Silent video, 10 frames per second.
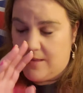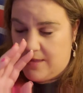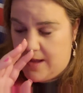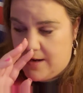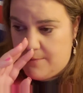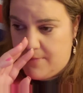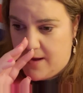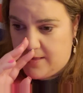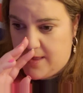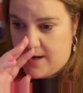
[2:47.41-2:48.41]
that I'm
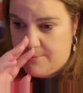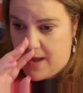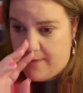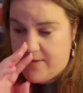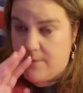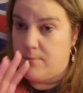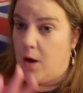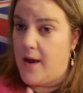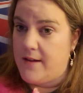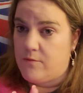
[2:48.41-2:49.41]
that I'm having
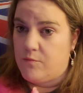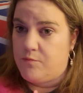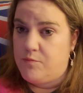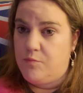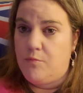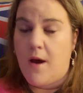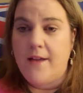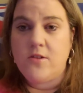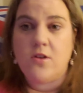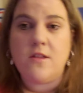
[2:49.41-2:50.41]
might
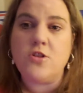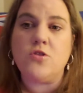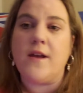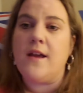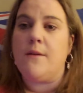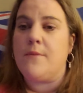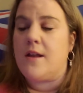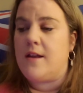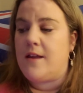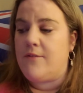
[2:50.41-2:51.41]
might do the trick. I'm
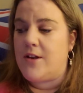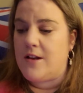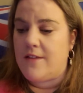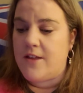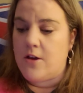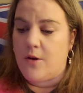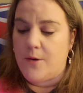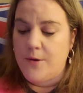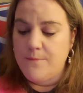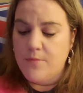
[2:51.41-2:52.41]
going to give it another go.